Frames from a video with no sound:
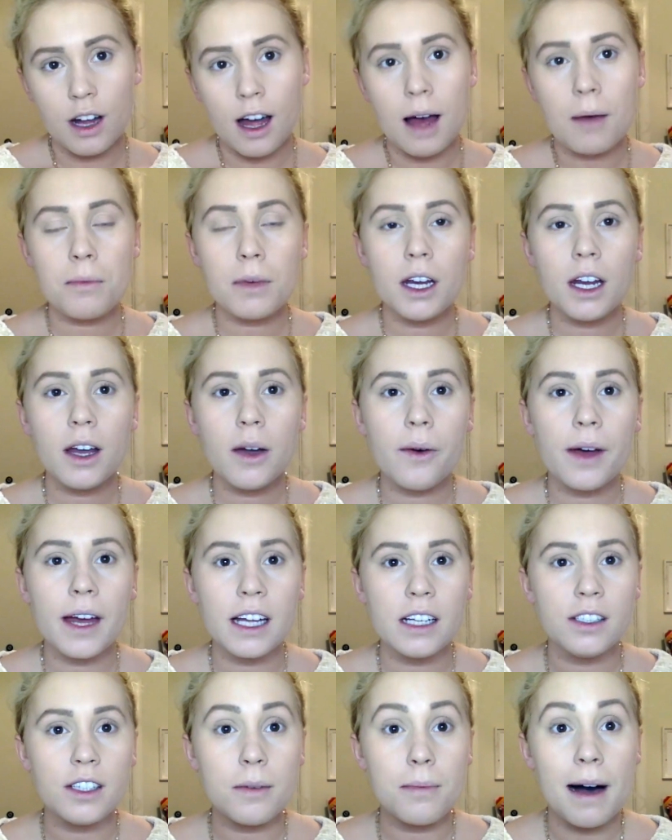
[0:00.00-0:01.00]
I'm going to go
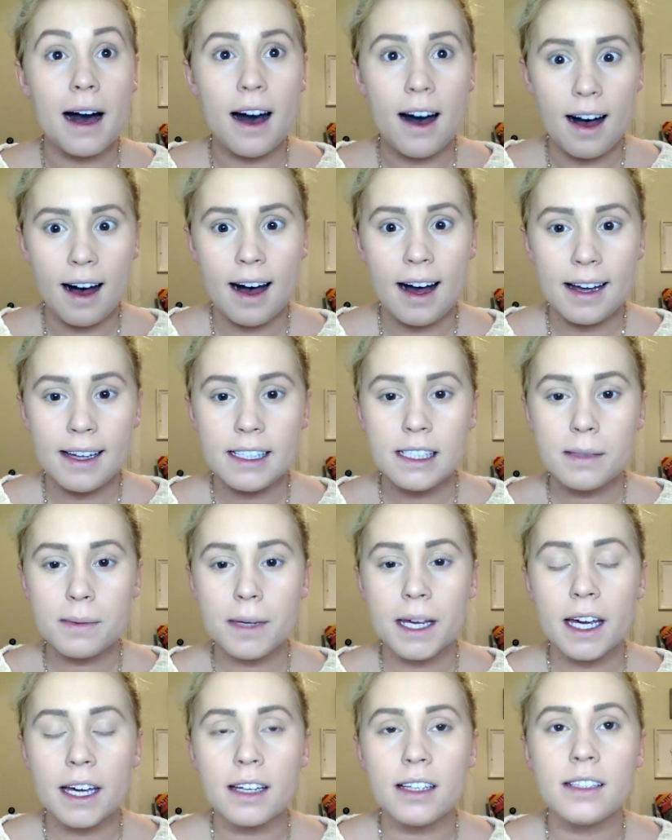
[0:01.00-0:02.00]
ahead and do my eyes
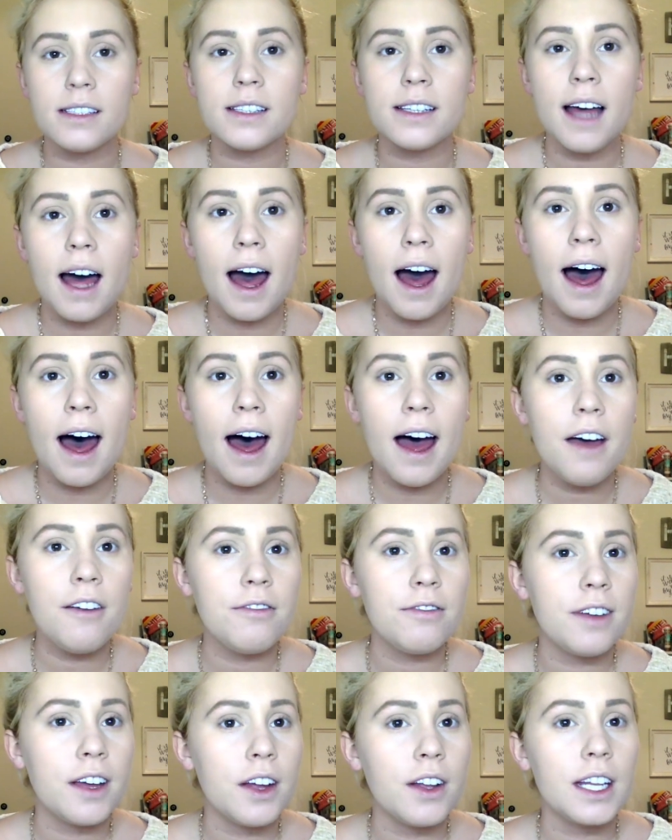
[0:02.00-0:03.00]
because I have
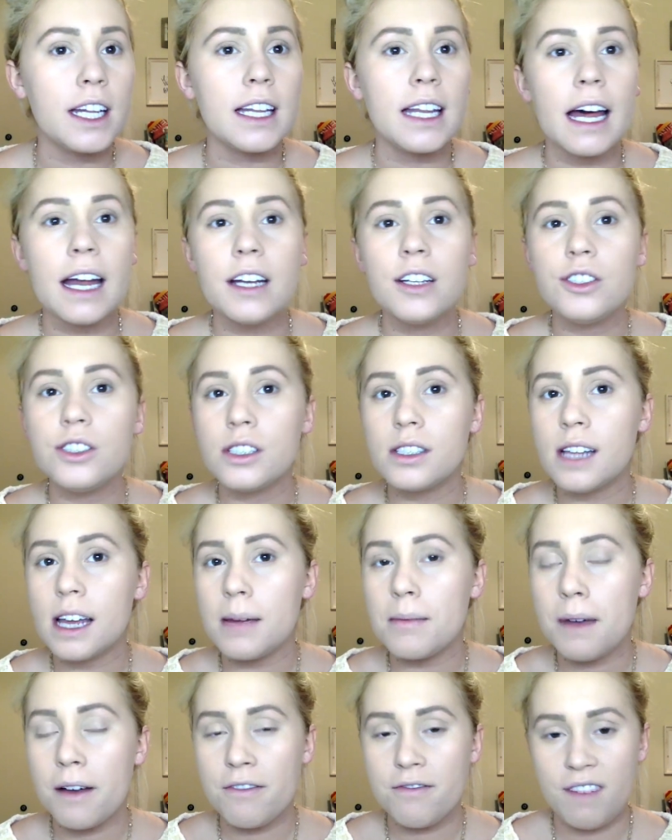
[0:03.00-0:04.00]
found that that is just
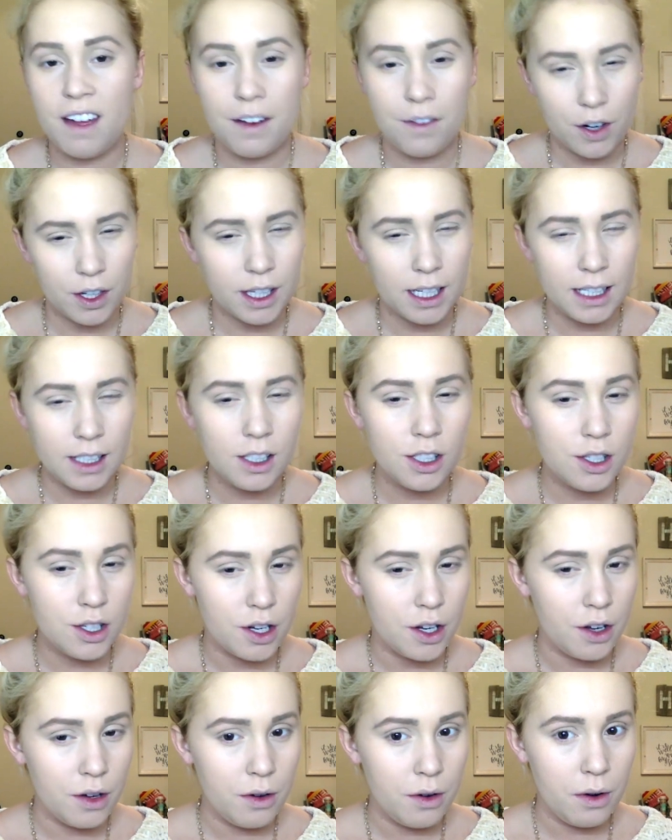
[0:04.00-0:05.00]
like my favorite thing to
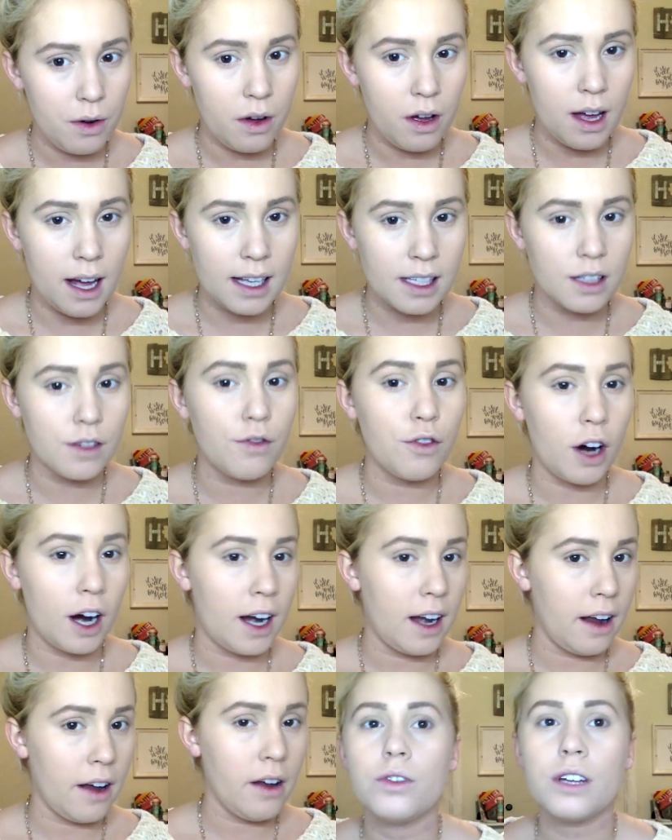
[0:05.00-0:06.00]
do as of
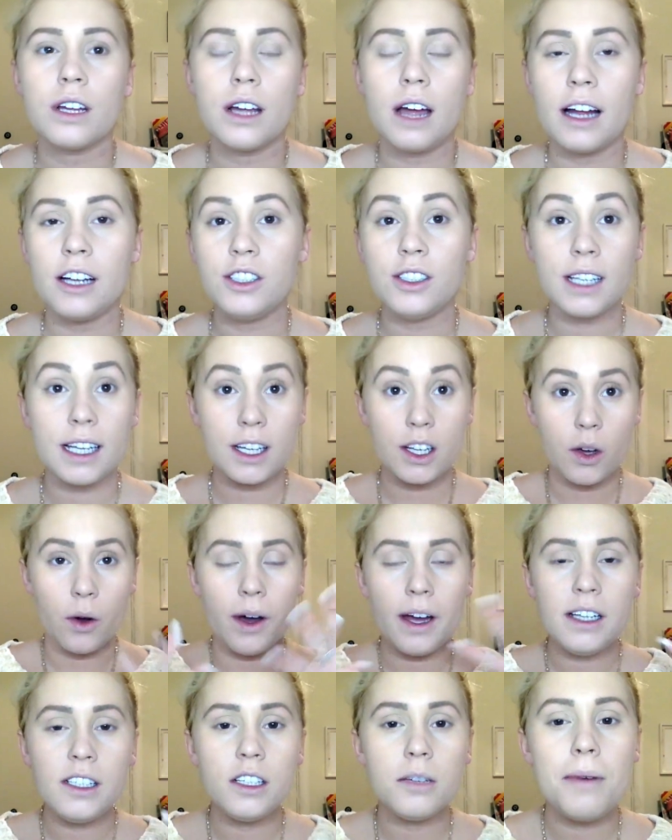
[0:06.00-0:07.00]
right now. I just like to go
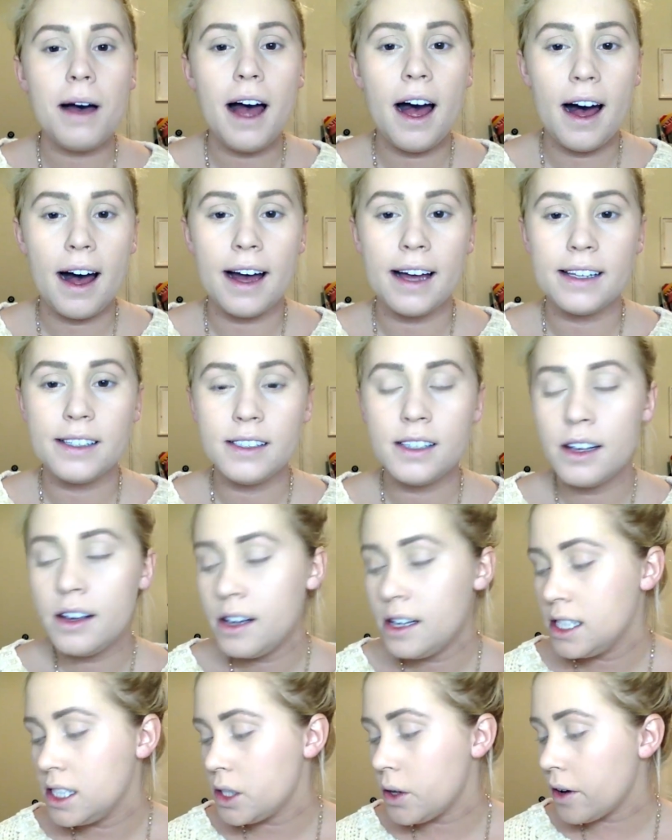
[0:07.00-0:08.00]
ahead and do my eyes
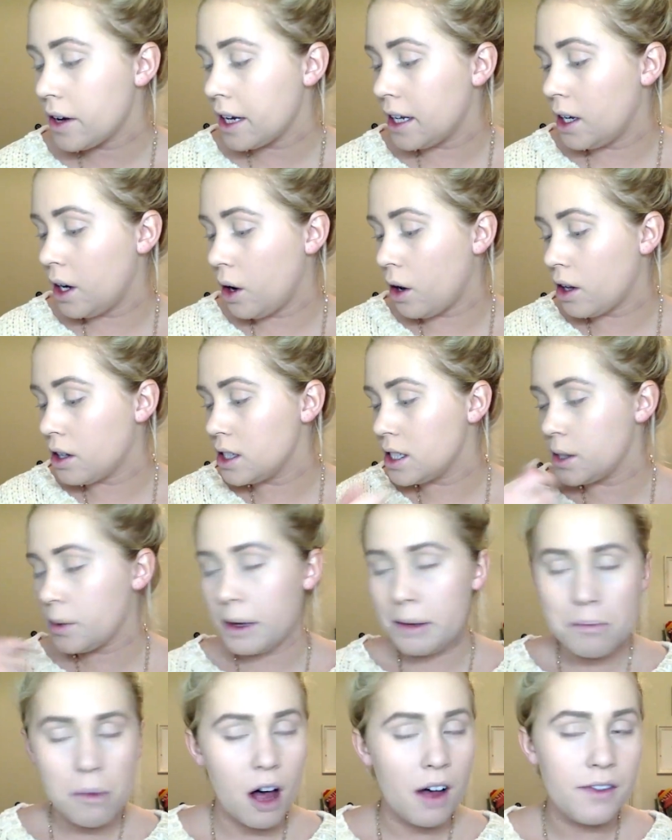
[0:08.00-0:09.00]
so I can
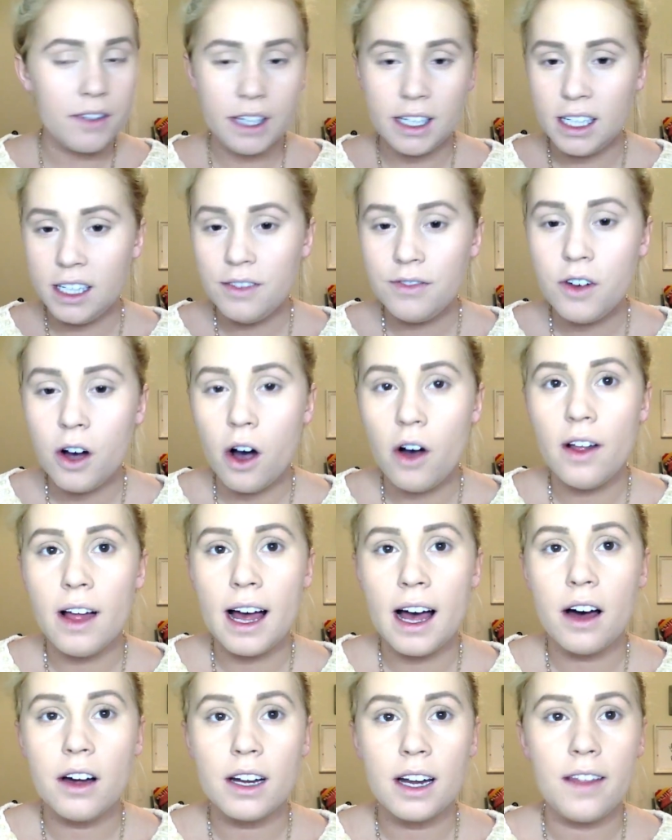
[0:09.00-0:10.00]
sweep off any
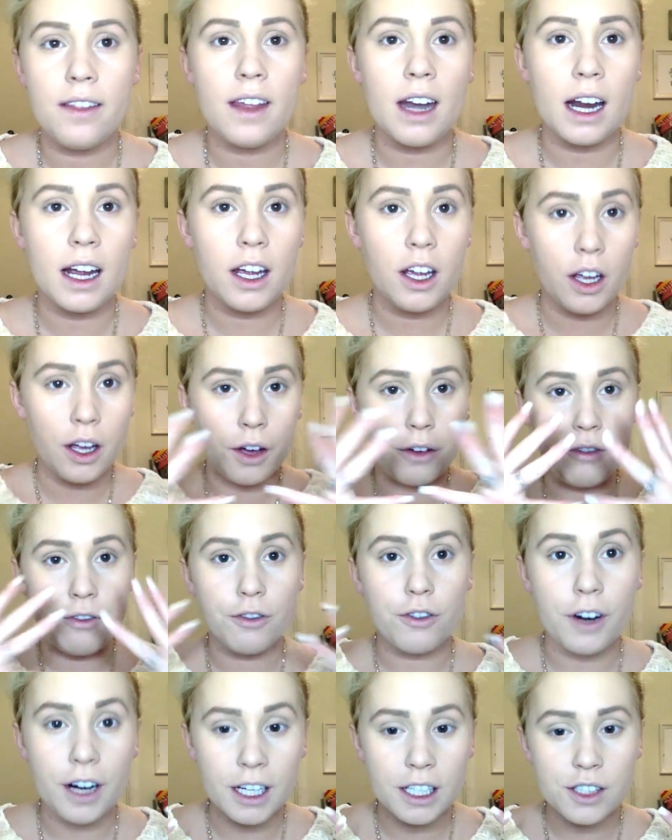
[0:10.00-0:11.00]
fallout, and then I can go
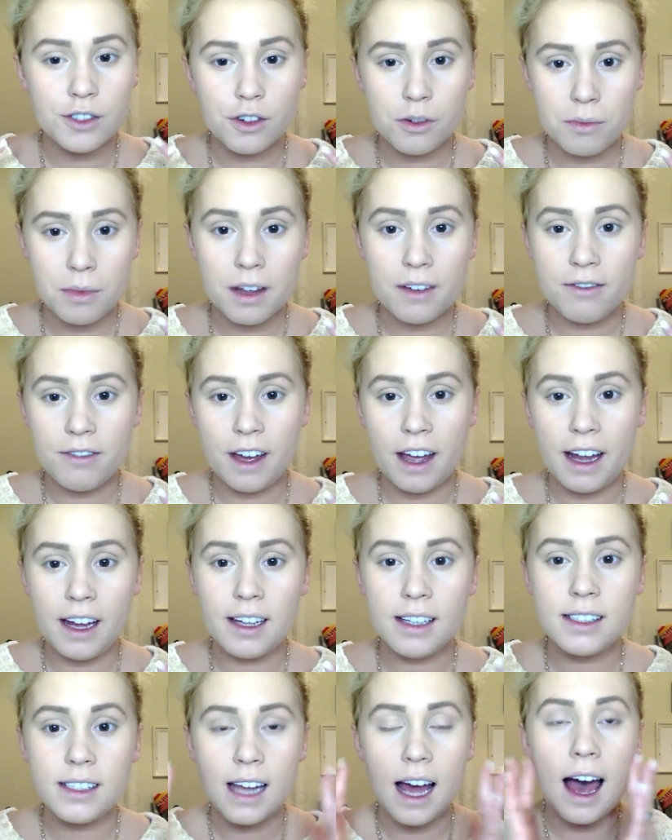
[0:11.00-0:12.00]
fresh from the
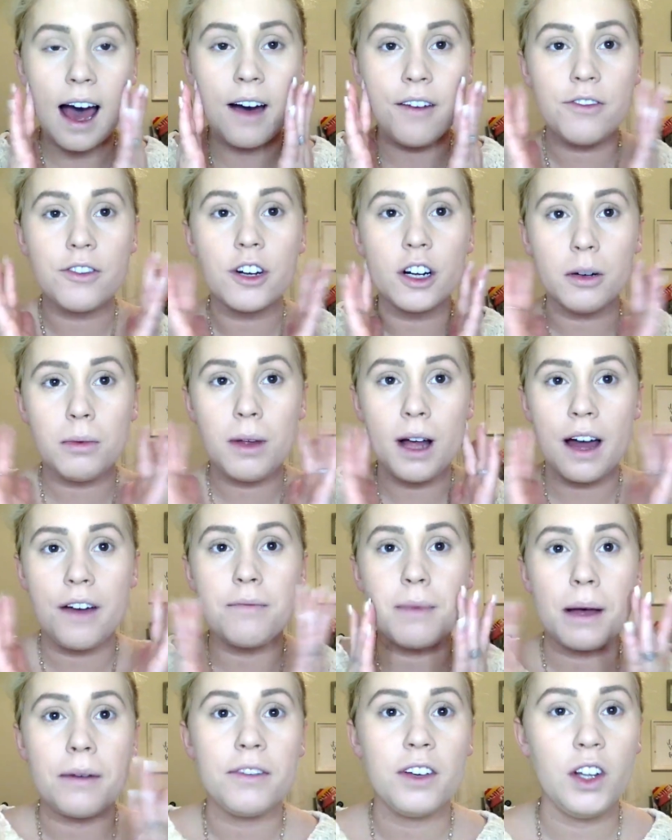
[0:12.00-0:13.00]
face after applying
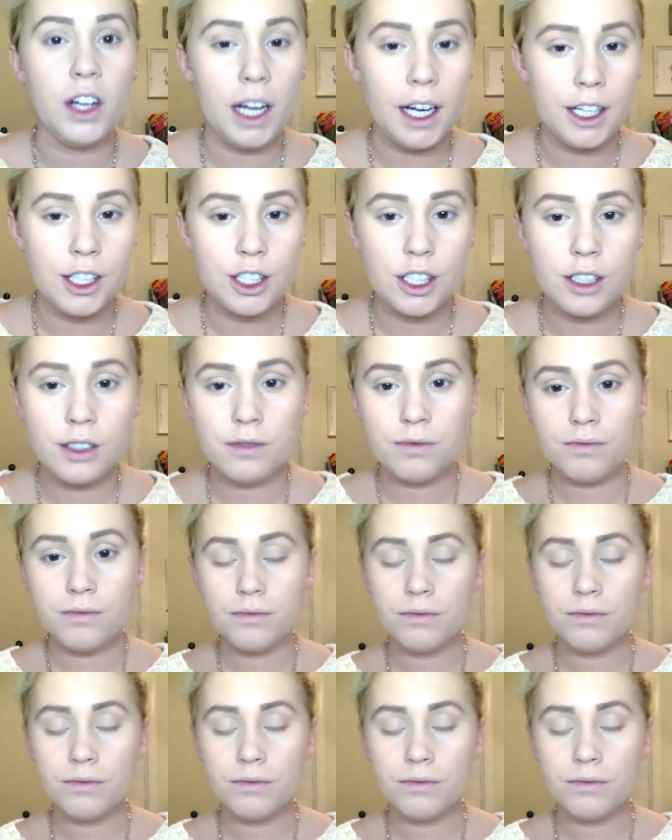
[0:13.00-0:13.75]
my foundation.